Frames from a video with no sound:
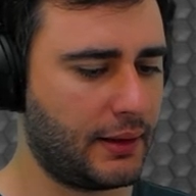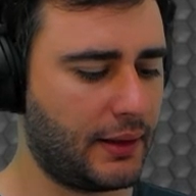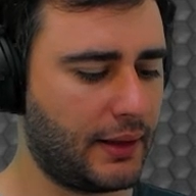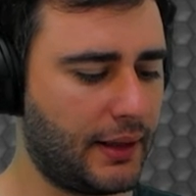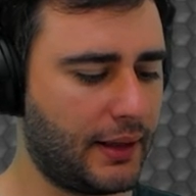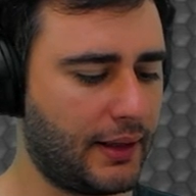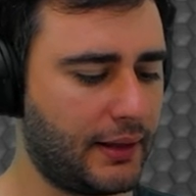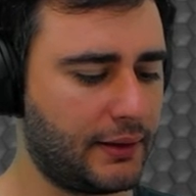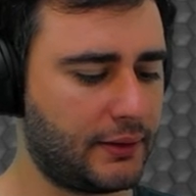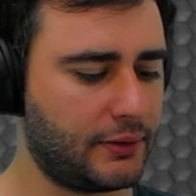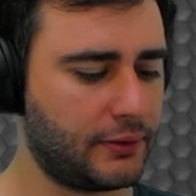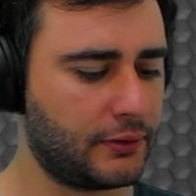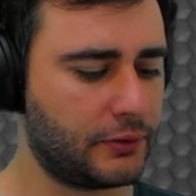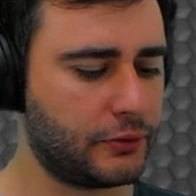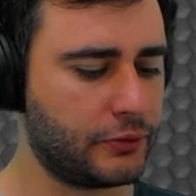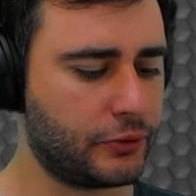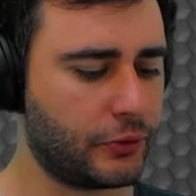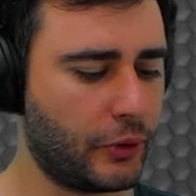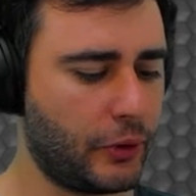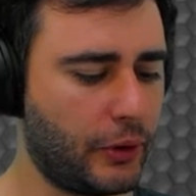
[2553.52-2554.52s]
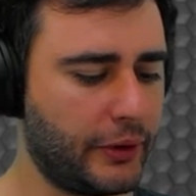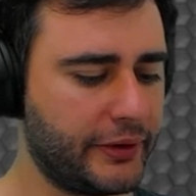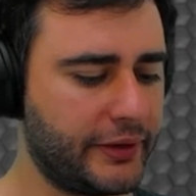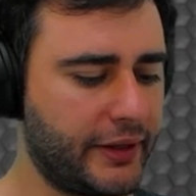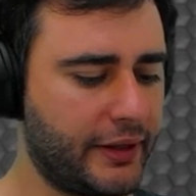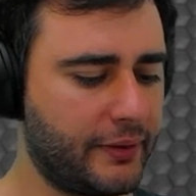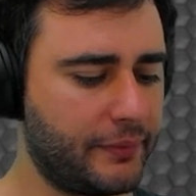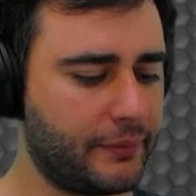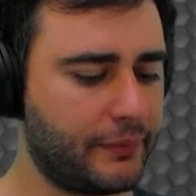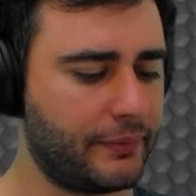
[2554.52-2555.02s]
and draw
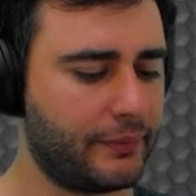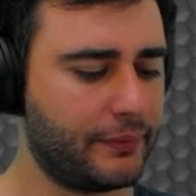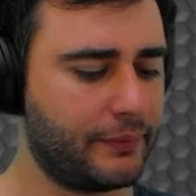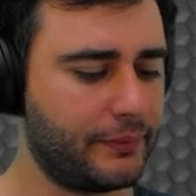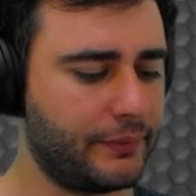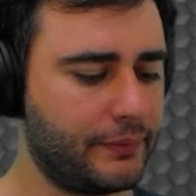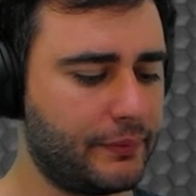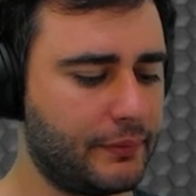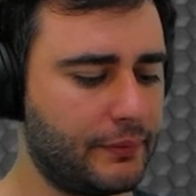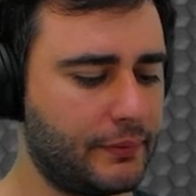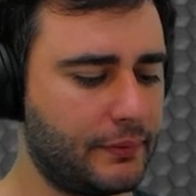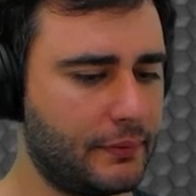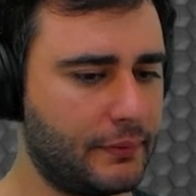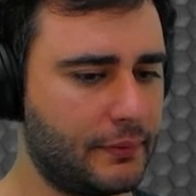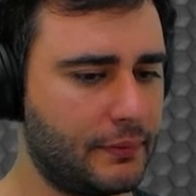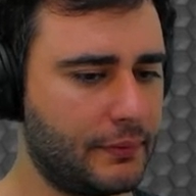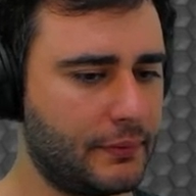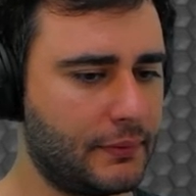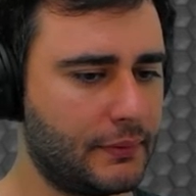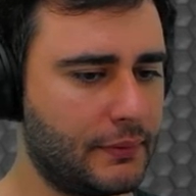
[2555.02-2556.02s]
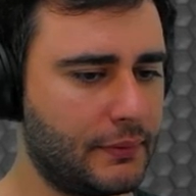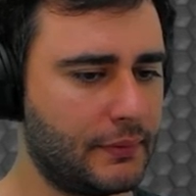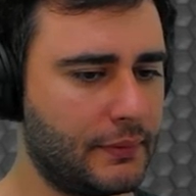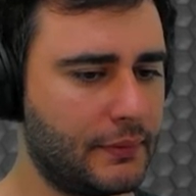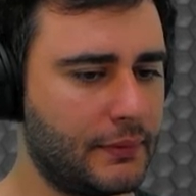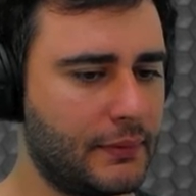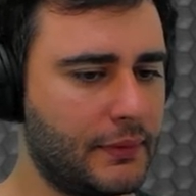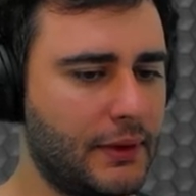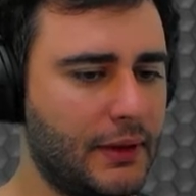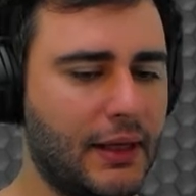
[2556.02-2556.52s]
them
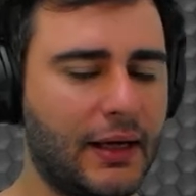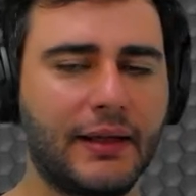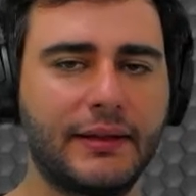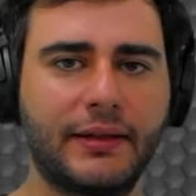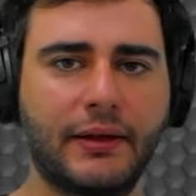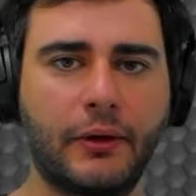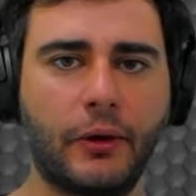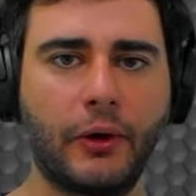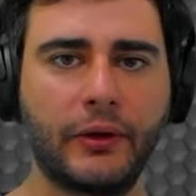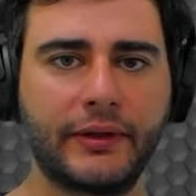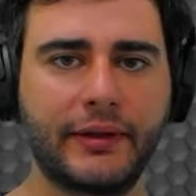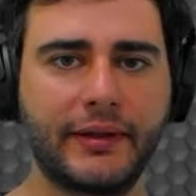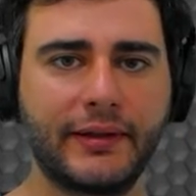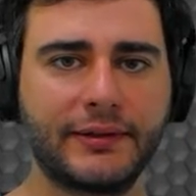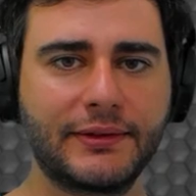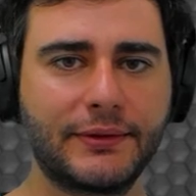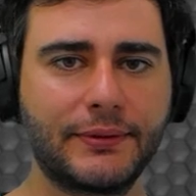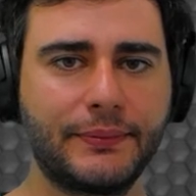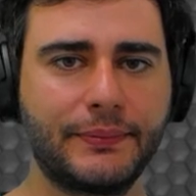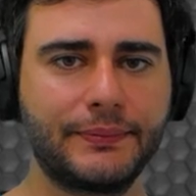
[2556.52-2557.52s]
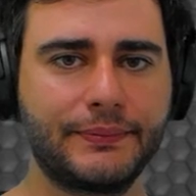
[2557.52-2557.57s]
on the context.